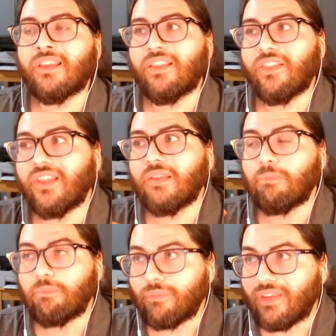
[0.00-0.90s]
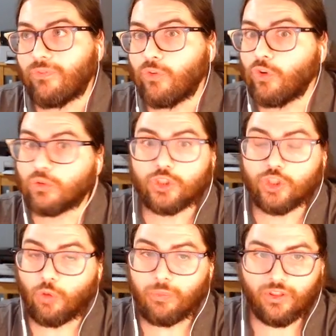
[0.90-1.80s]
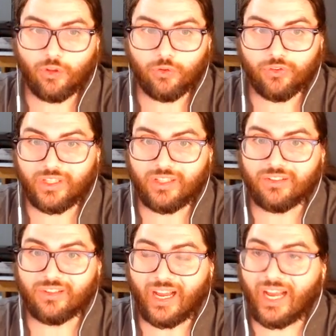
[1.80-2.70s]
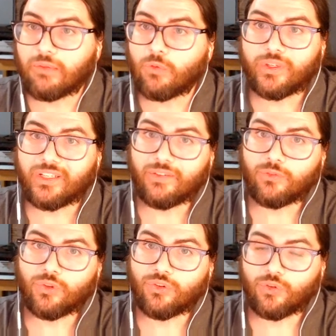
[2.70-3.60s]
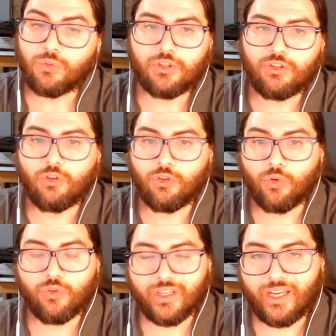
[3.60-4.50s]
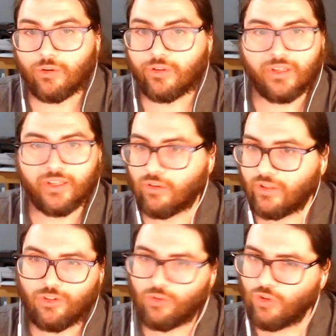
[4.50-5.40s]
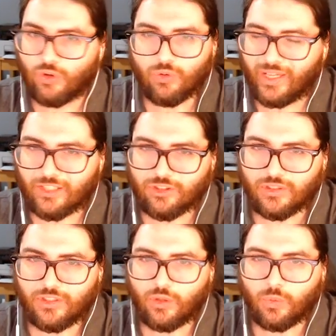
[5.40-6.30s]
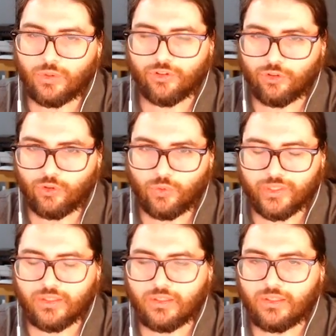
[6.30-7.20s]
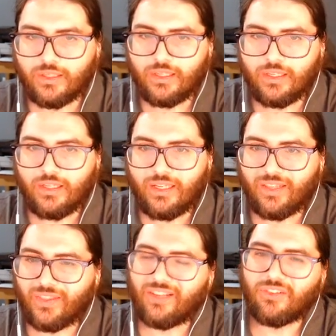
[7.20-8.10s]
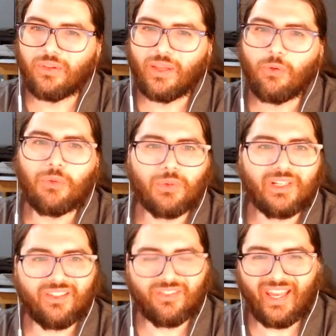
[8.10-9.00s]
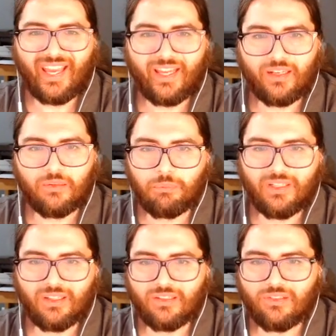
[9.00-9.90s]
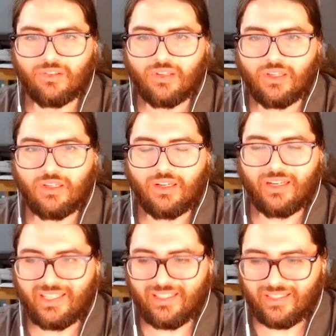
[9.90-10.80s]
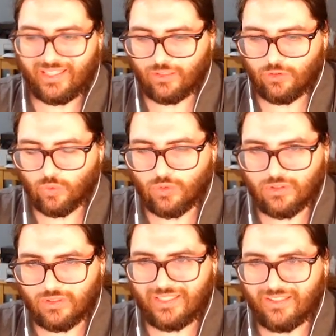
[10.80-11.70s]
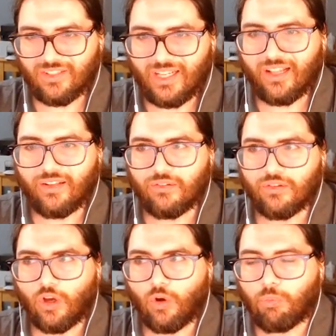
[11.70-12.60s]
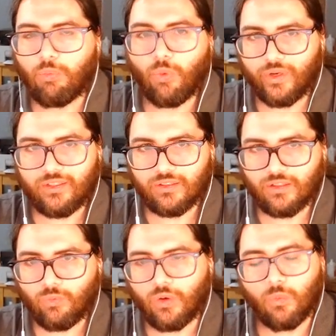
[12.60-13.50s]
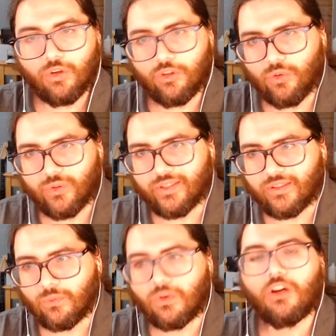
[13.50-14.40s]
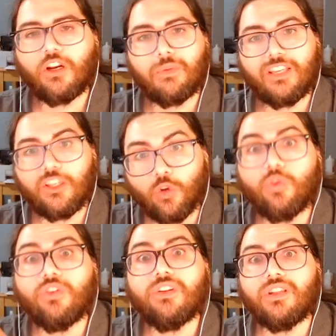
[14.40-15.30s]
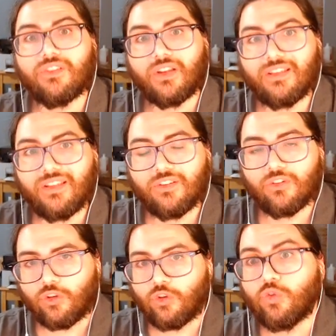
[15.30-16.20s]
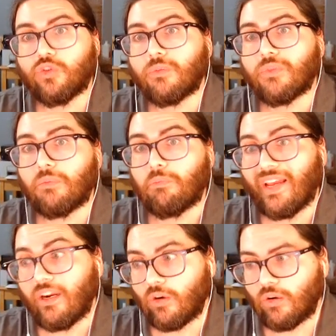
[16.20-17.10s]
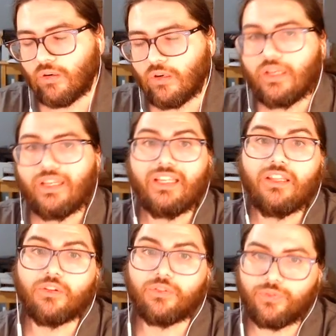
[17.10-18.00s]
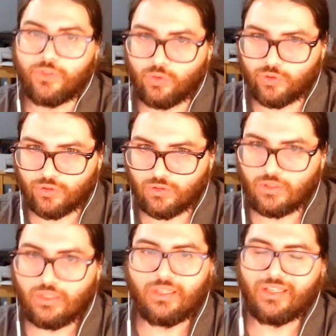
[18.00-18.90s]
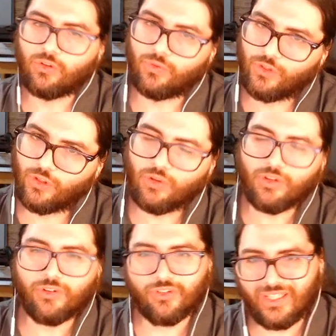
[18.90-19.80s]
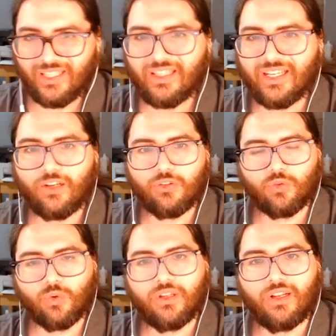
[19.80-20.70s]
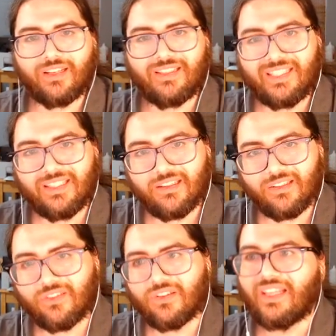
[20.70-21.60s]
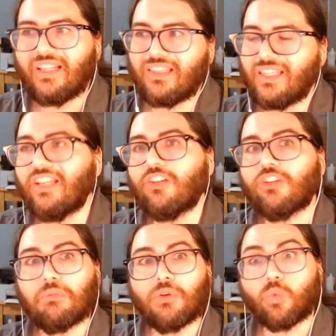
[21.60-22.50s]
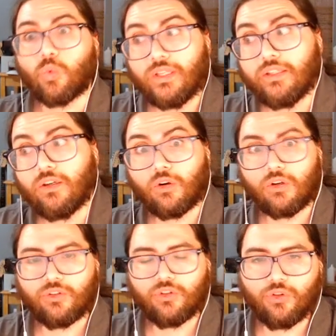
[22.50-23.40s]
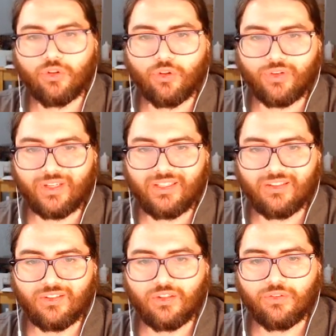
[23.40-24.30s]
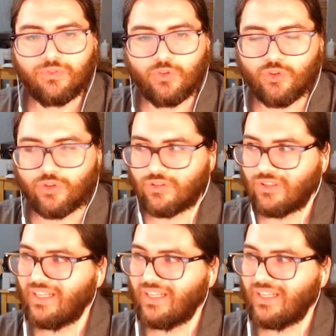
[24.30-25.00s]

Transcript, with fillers: then if you don't show me those things, I'm going to have to assume that you use the calculator and you don't actually know what you're doing. And that's it. That would be really sad because, again, Gauss Jordan is not the whole point of what we're doing. We're going to be using these ideas to do something better in the future. And so if you don't understand the Gauss Jordan ideas, then it's going to be really hard to do those ideas in the future.